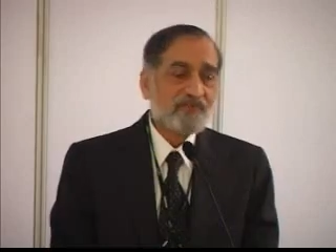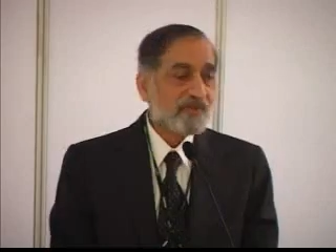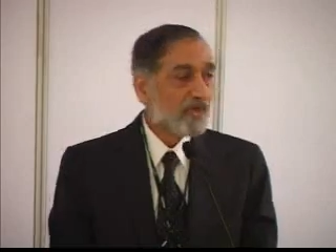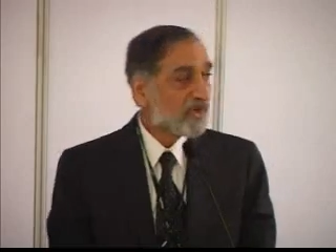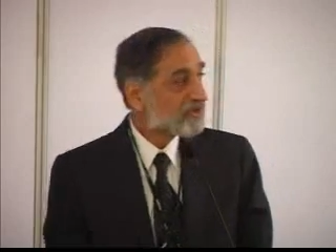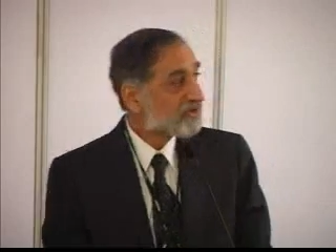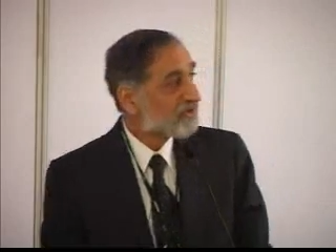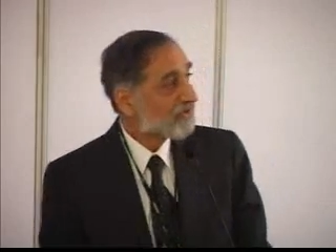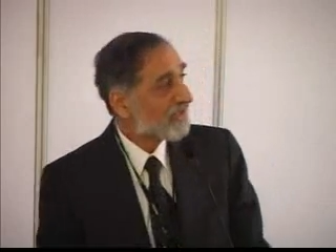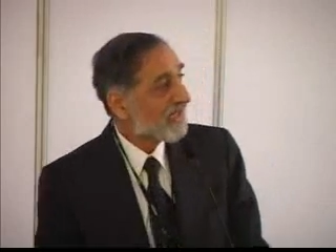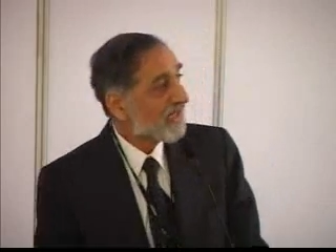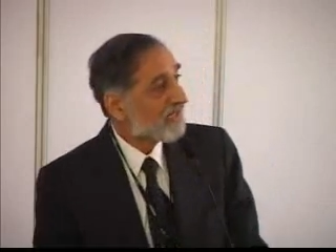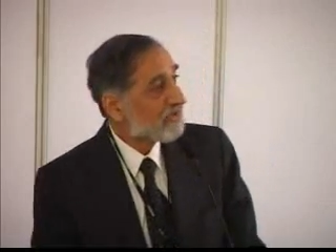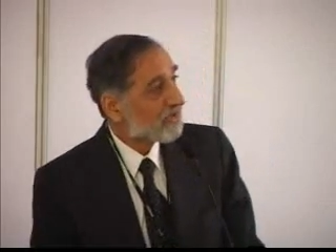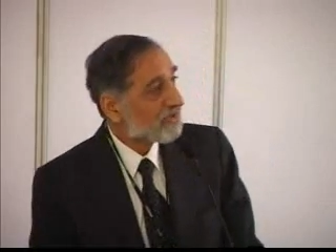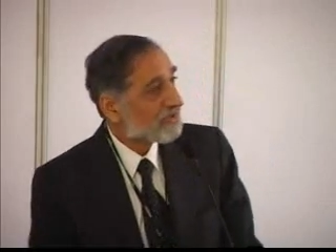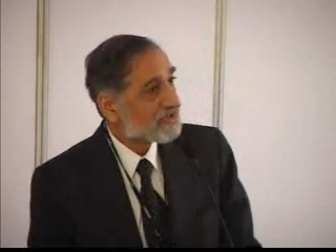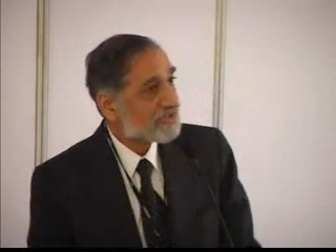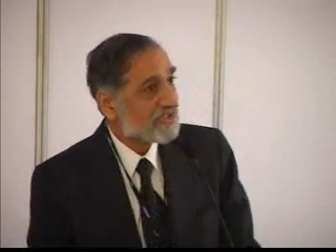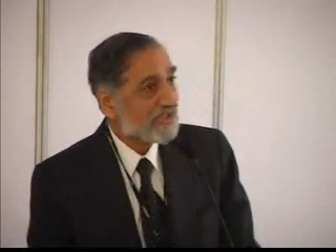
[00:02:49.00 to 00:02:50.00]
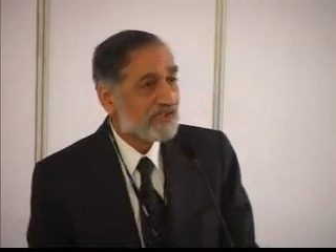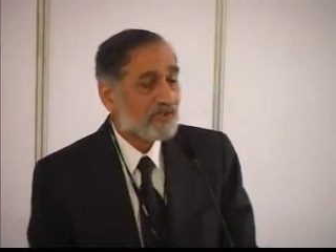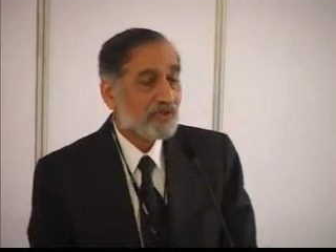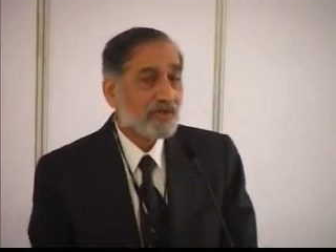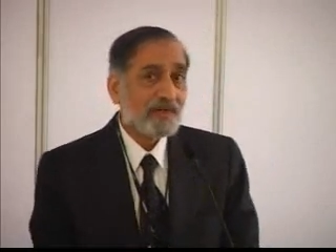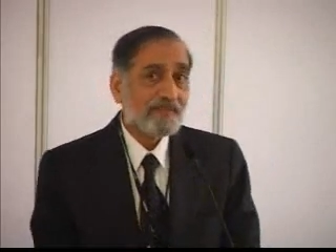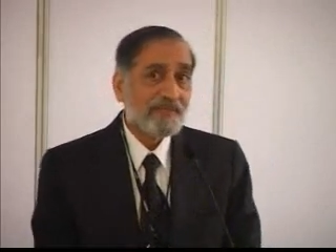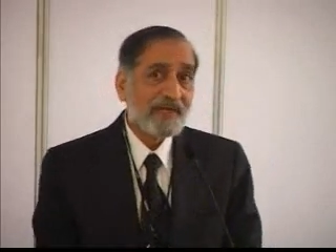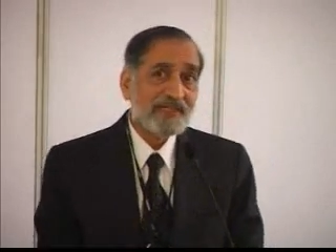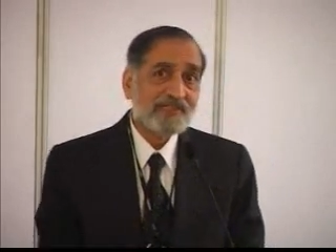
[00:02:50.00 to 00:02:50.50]
We also take, Dr. Sen, your
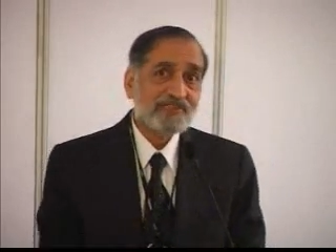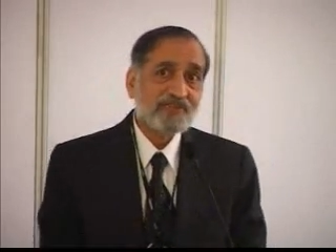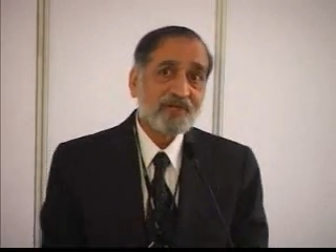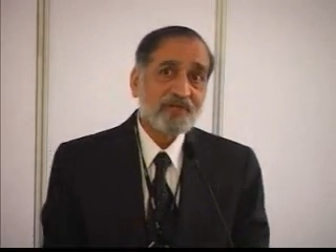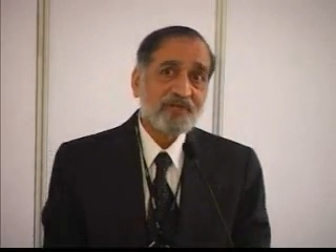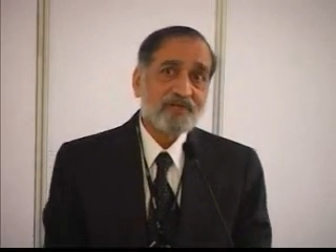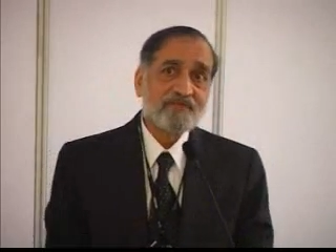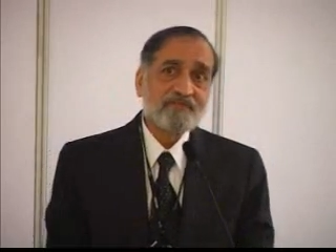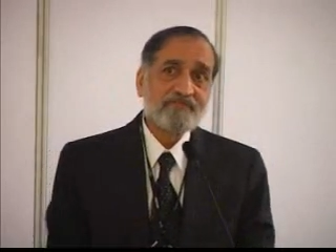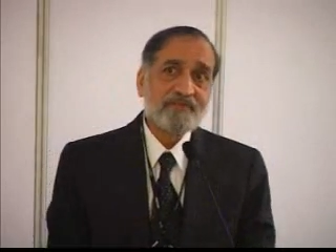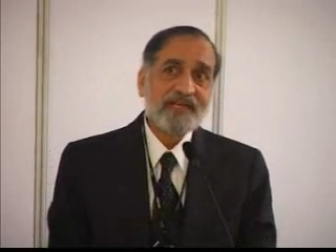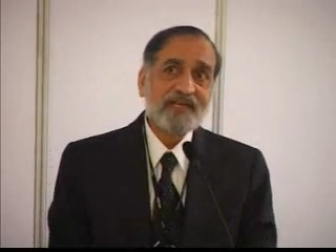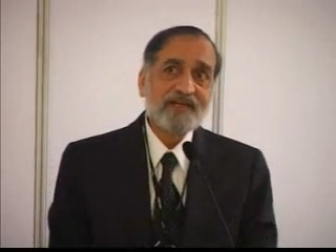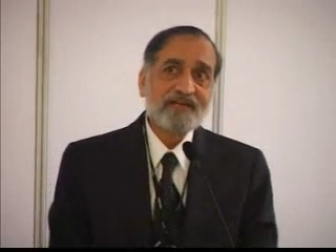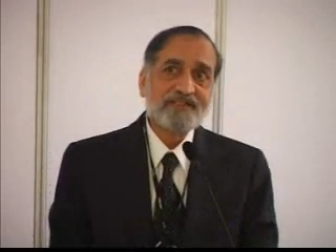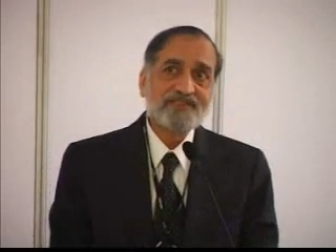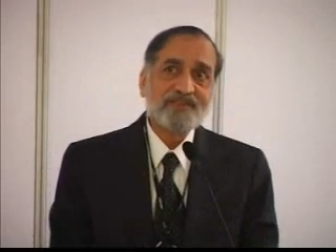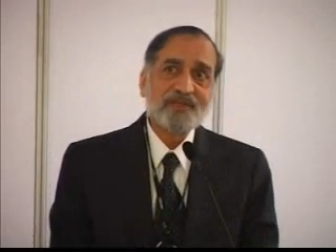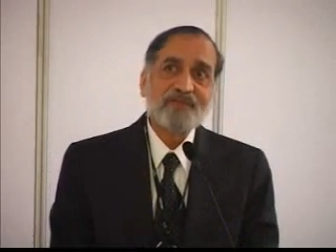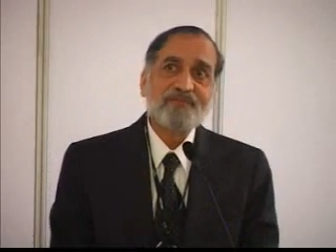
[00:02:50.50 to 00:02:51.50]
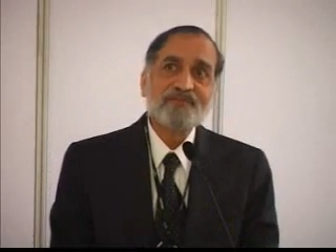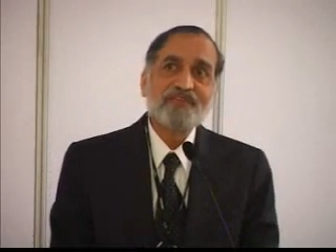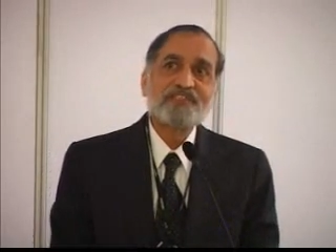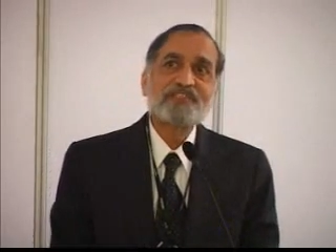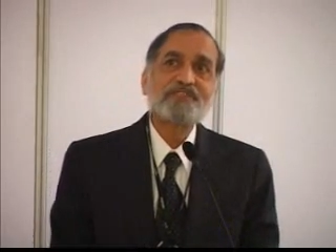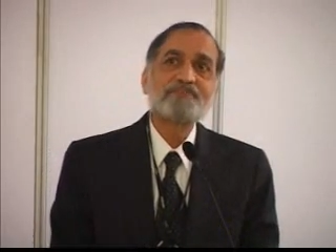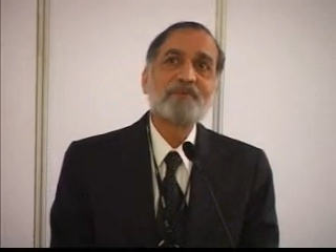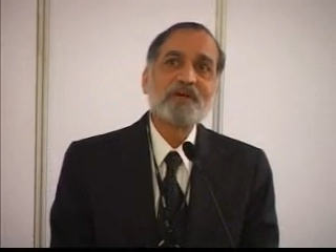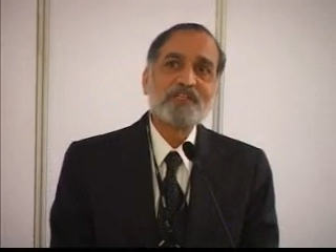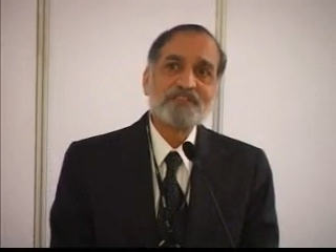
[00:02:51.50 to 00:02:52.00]
comments on being a sort of
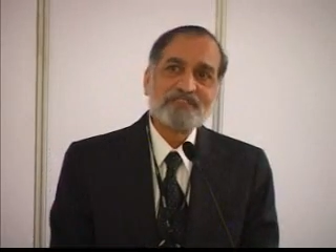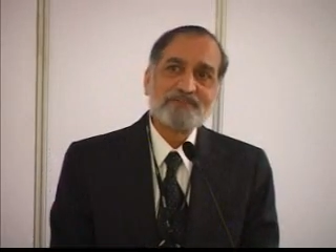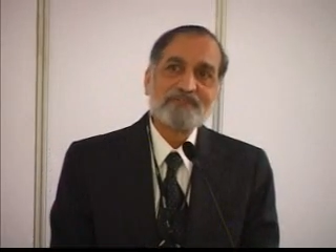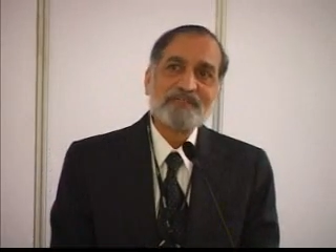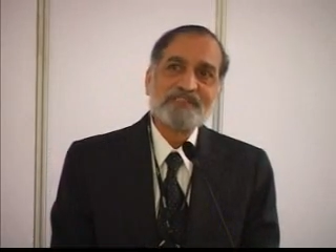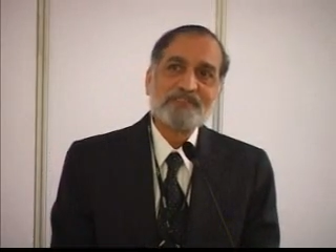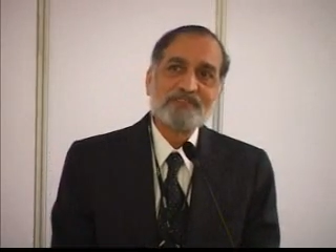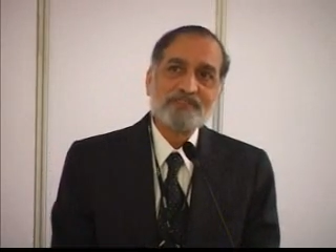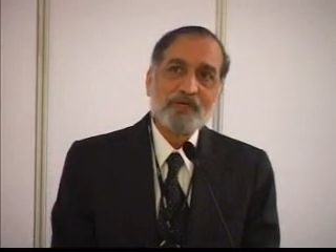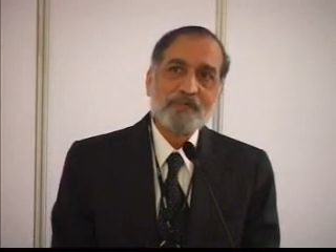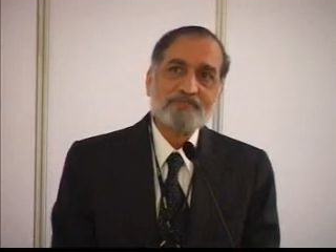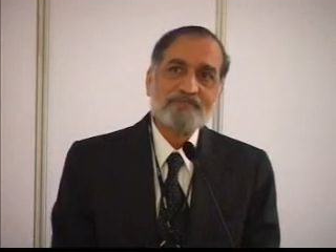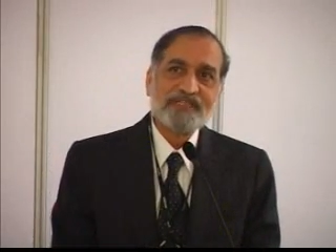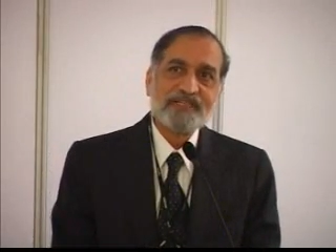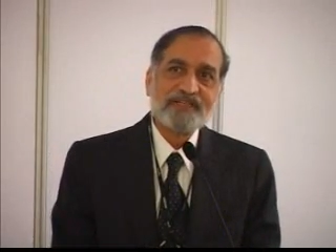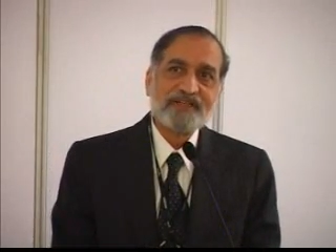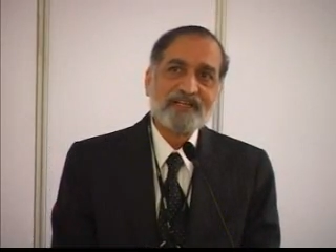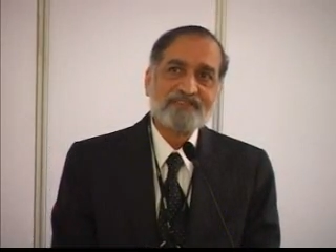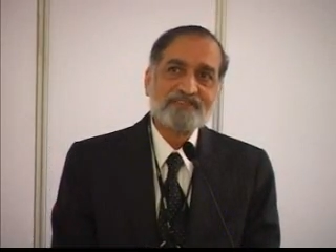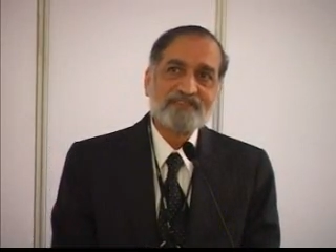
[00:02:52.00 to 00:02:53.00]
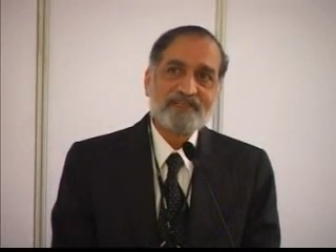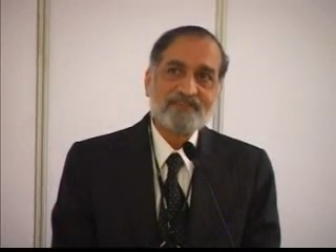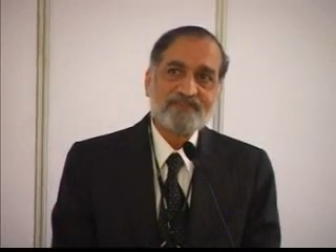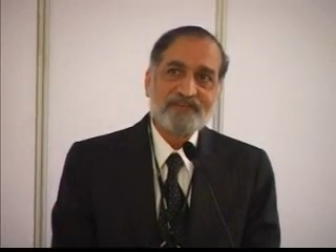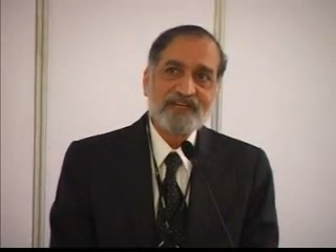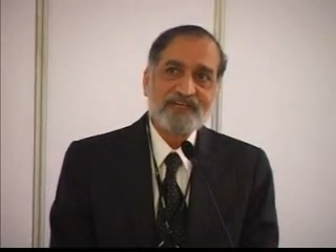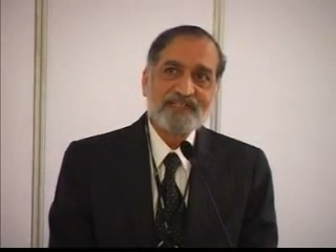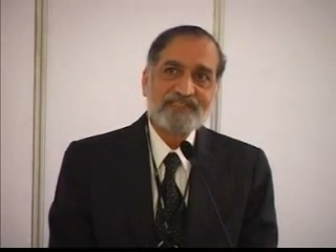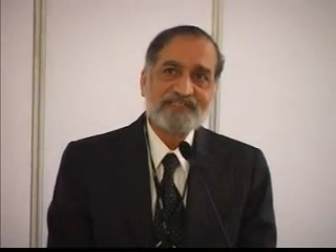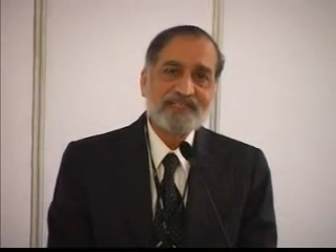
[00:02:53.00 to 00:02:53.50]
responsible global industry
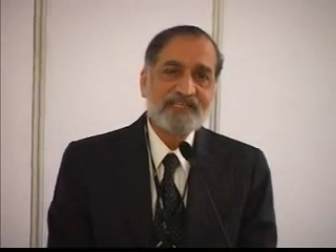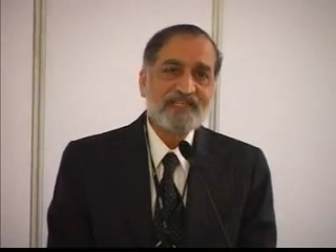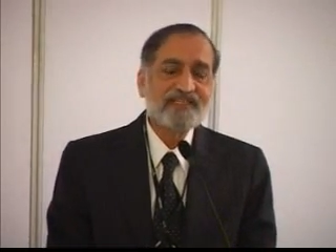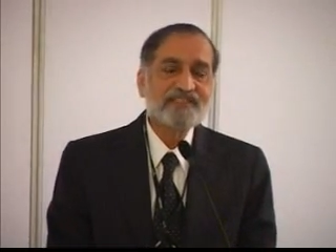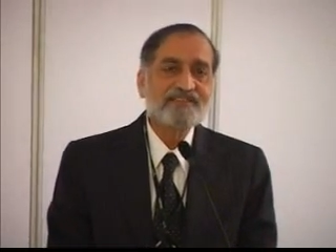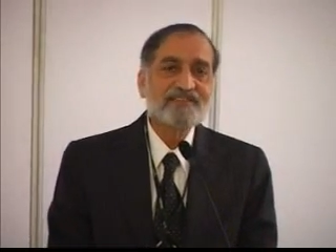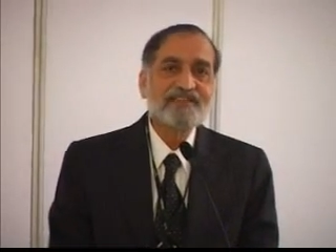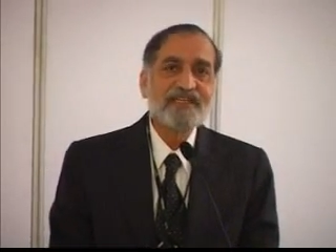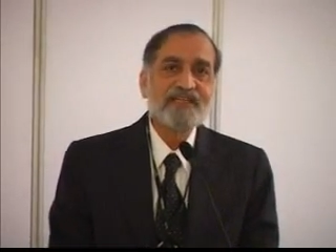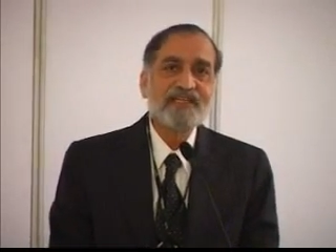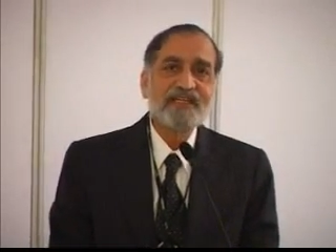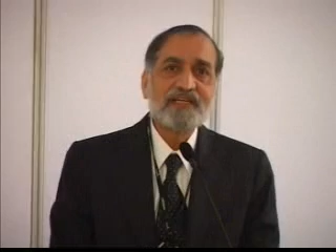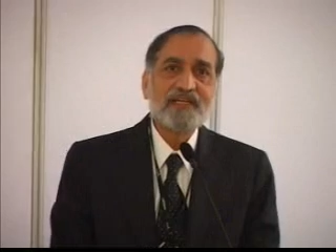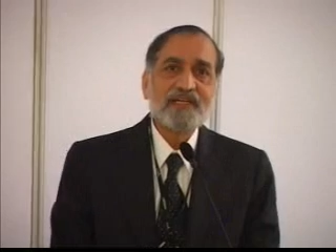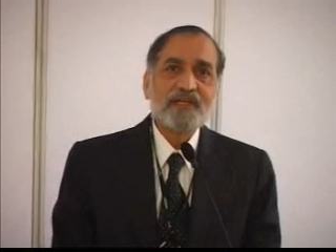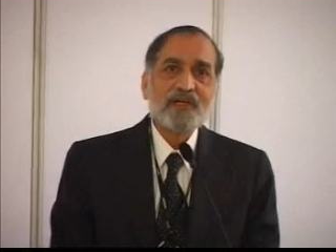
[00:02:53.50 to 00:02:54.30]
very seriously.